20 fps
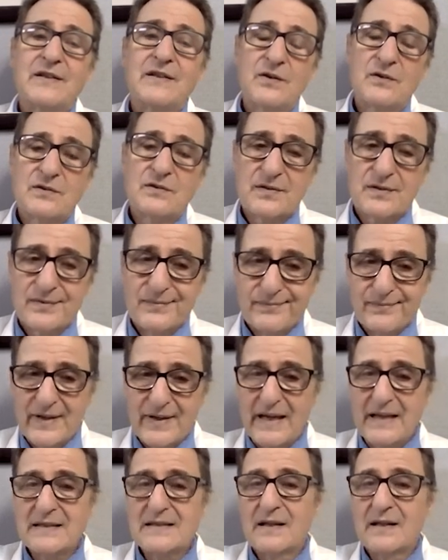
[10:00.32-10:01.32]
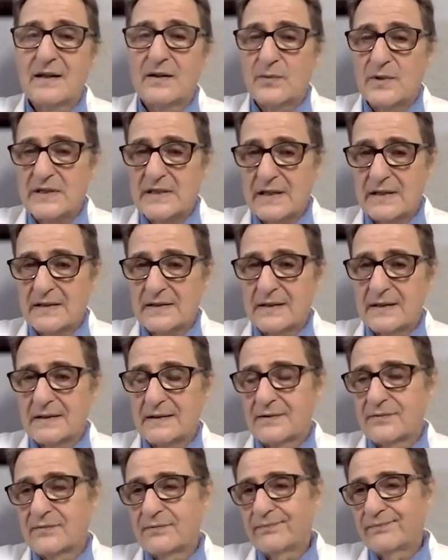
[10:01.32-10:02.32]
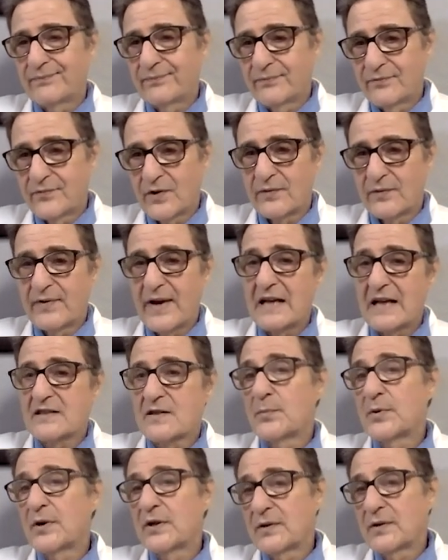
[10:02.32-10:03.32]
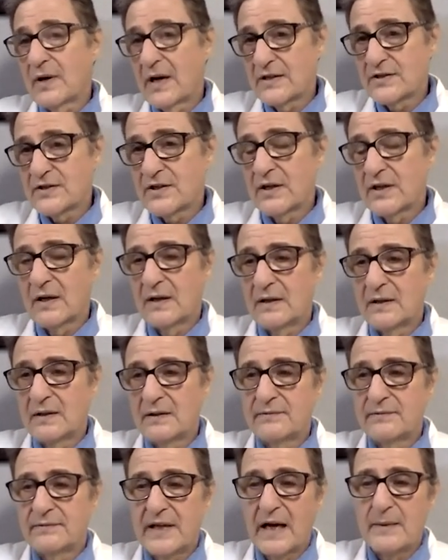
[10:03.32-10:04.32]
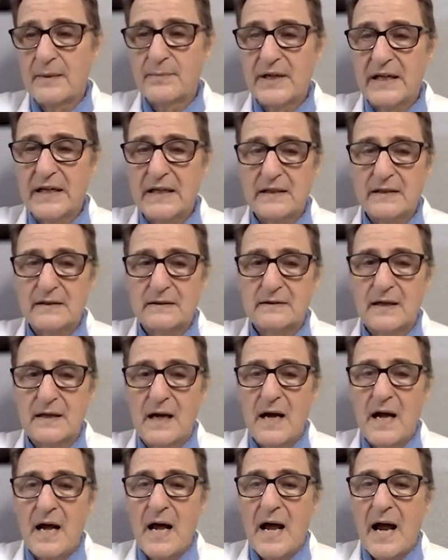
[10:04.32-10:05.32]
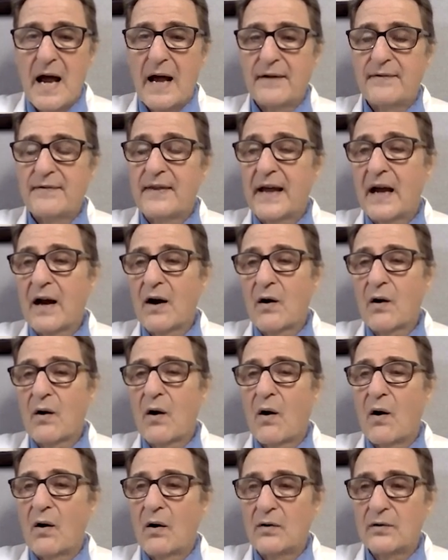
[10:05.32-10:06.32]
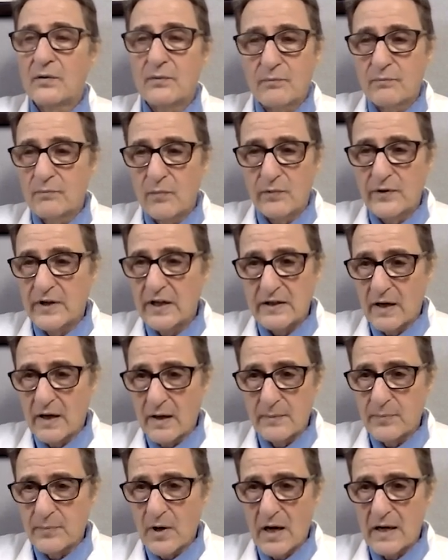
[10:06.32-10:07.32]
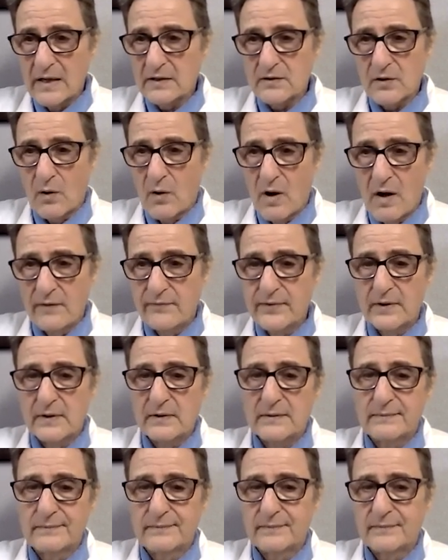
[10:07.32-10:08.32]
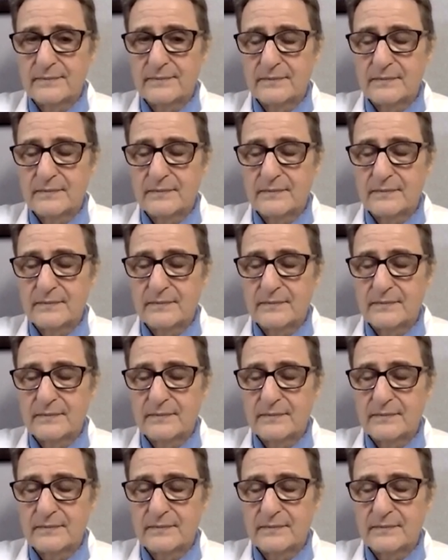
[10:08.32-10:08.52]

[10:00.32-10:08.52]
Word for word: induce insulin resistance for faster progression of diabetes. And they are, the dairy products are often,